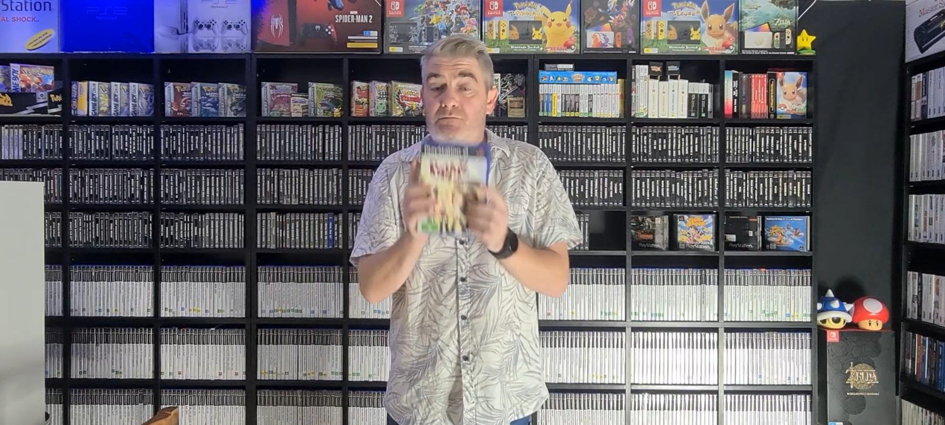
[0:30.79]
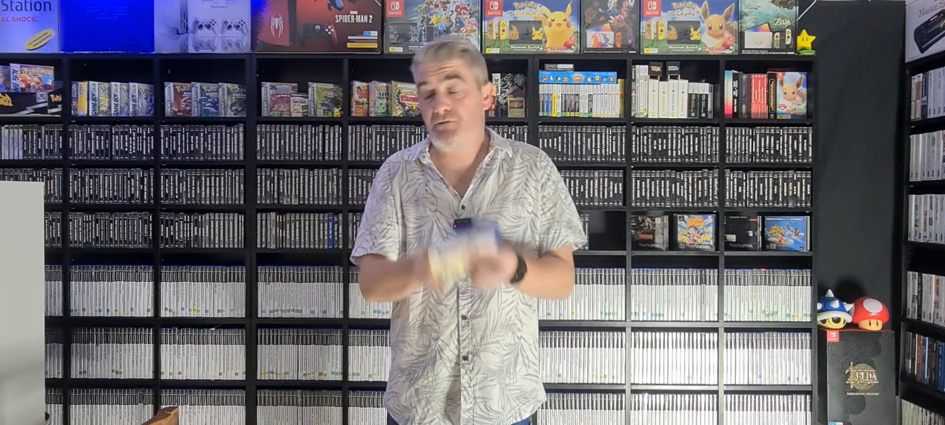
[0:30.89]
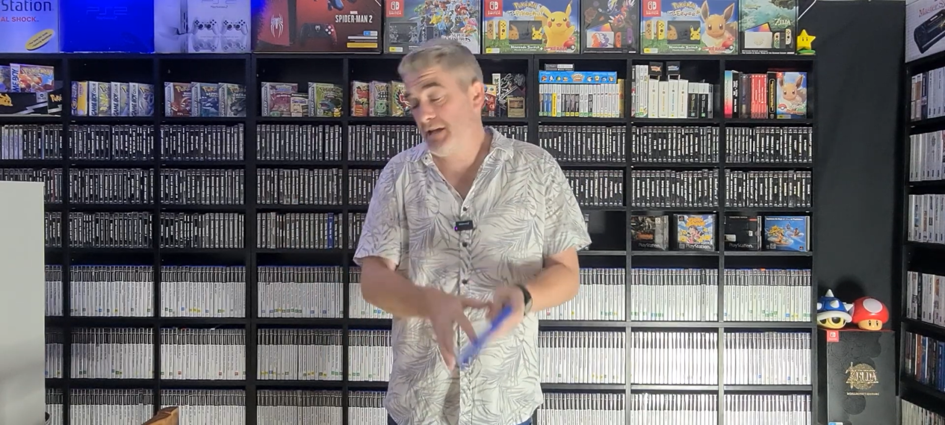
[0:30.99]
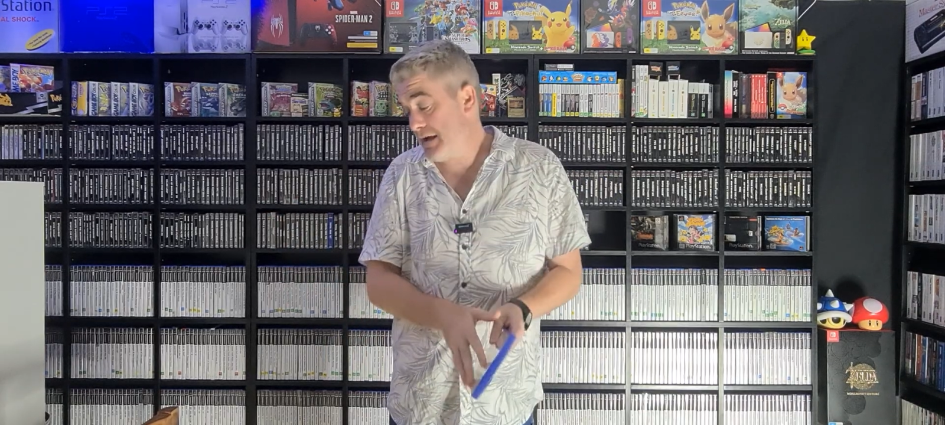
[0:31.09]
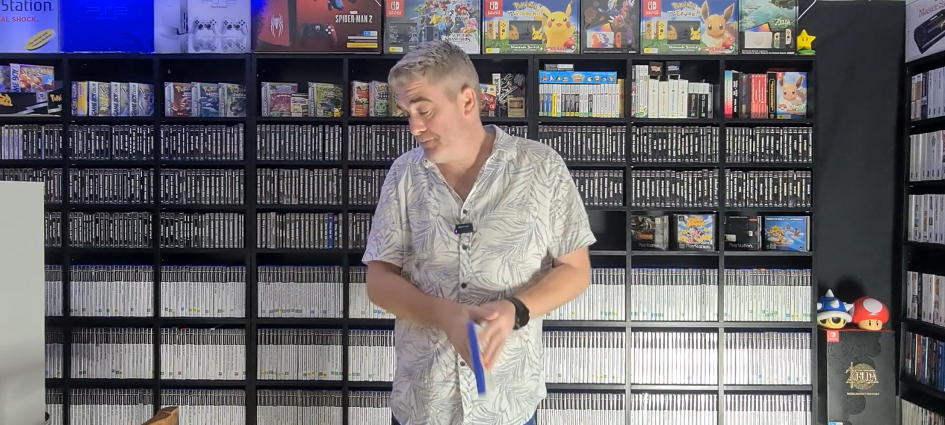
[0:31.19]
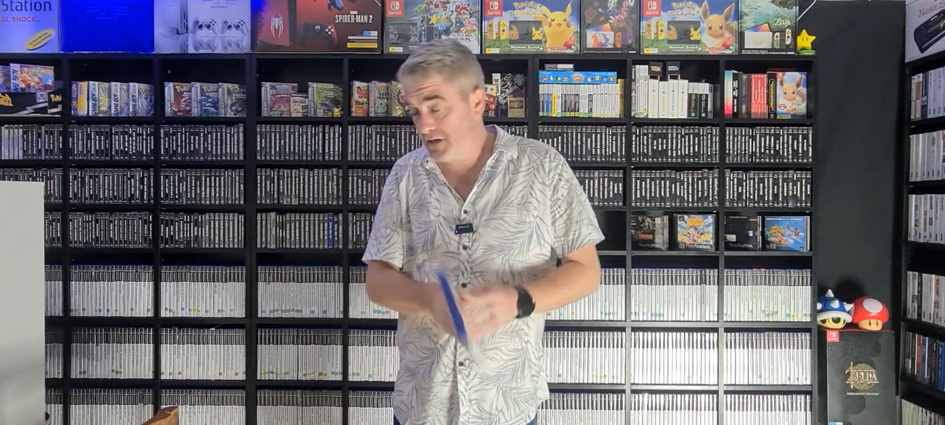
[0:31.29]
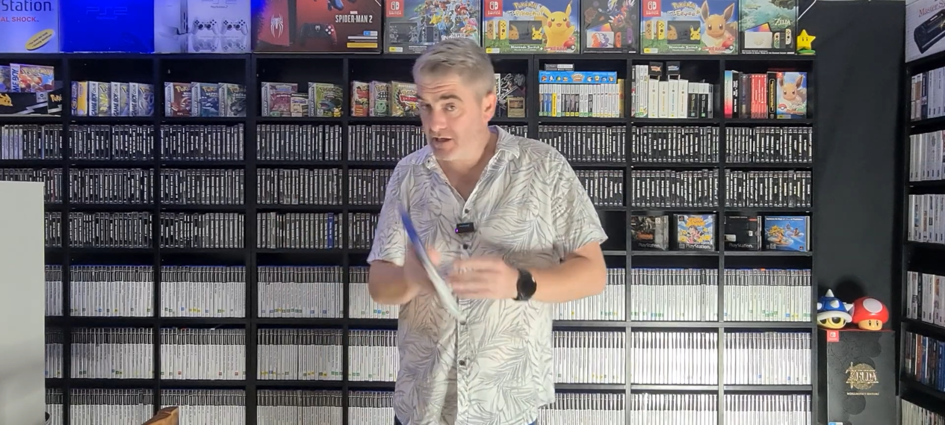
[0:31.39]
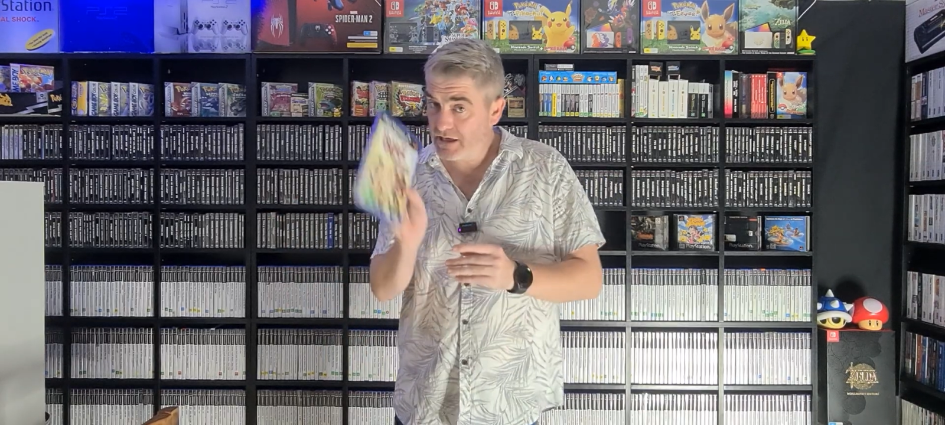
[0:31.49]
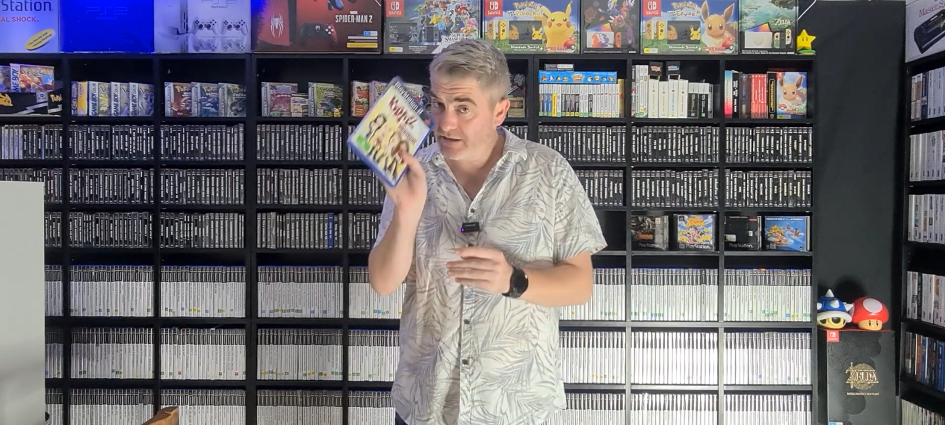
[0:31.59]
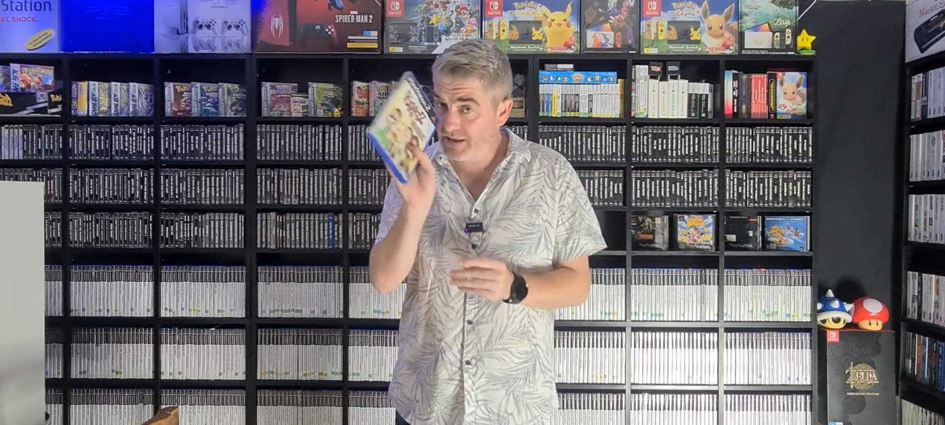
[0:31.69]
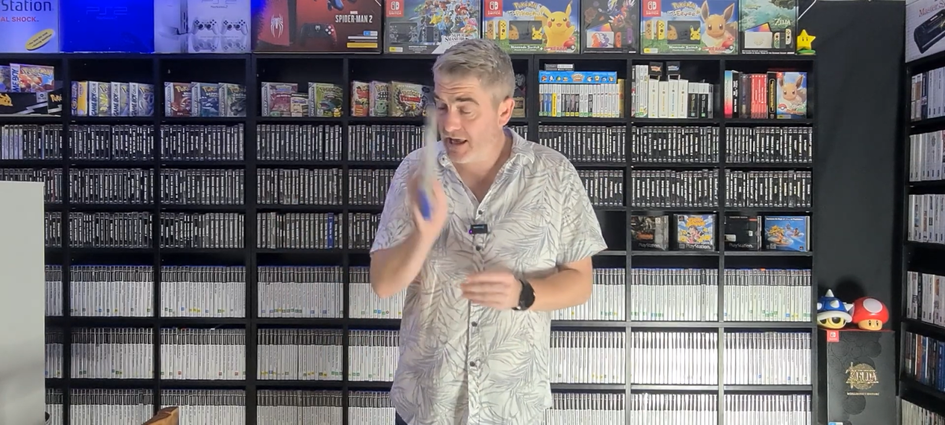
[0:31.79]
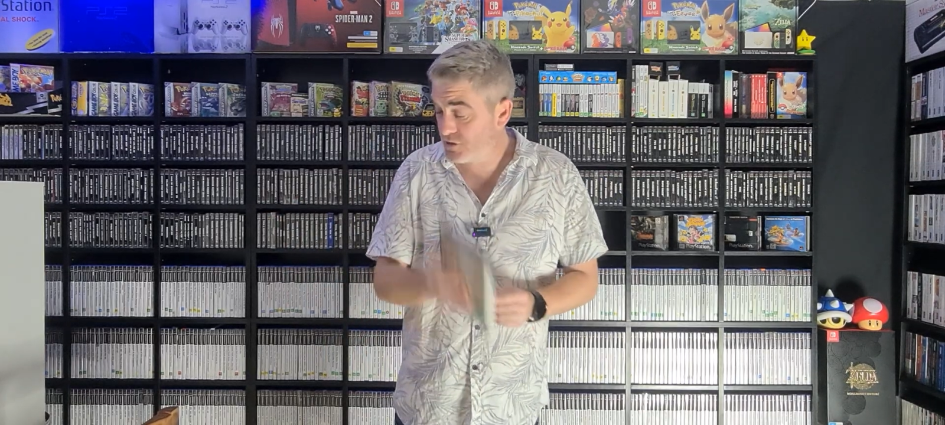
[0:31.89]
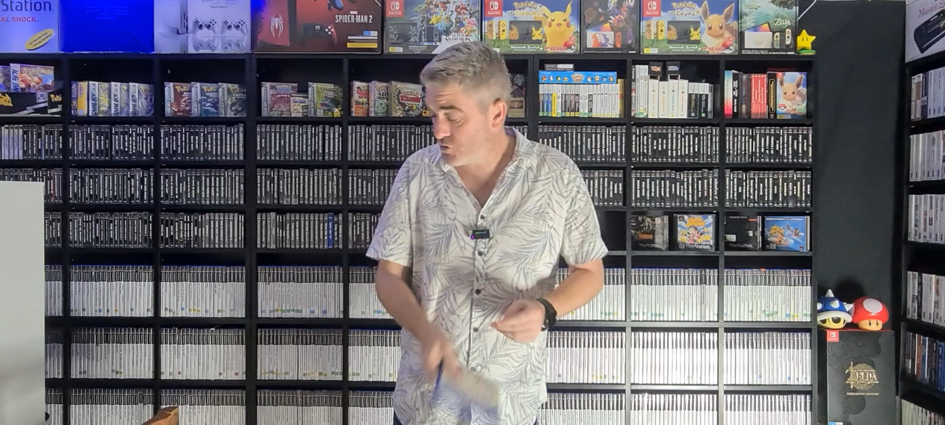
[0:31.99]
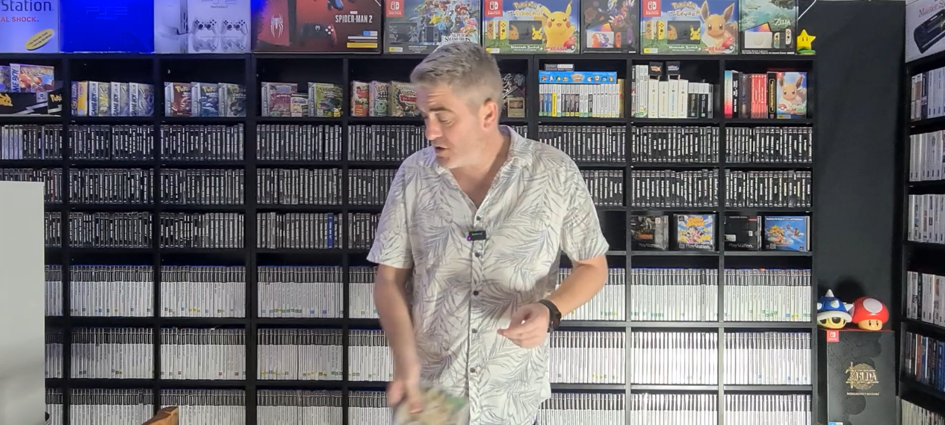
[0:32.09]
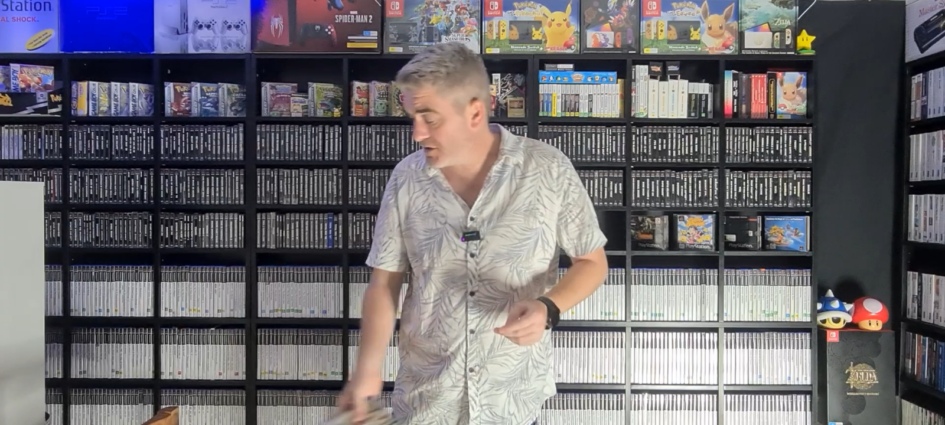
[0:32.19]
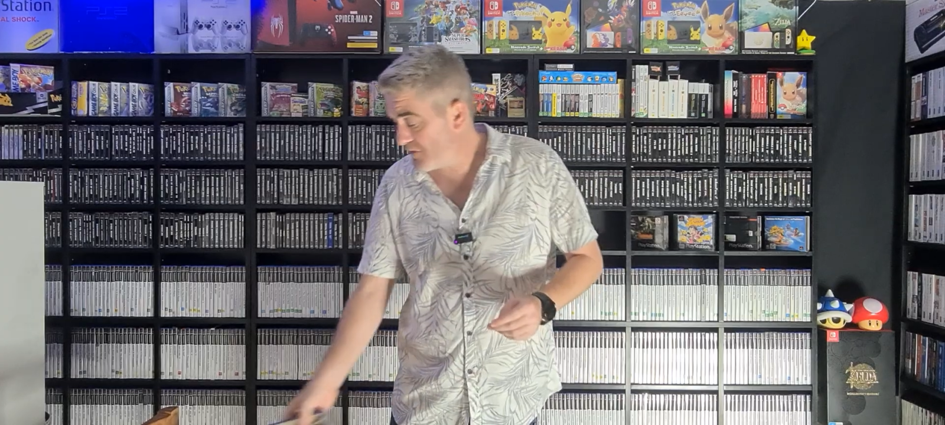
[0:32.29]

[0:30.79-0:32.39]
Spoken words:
I'm pretty happy to get that. Trying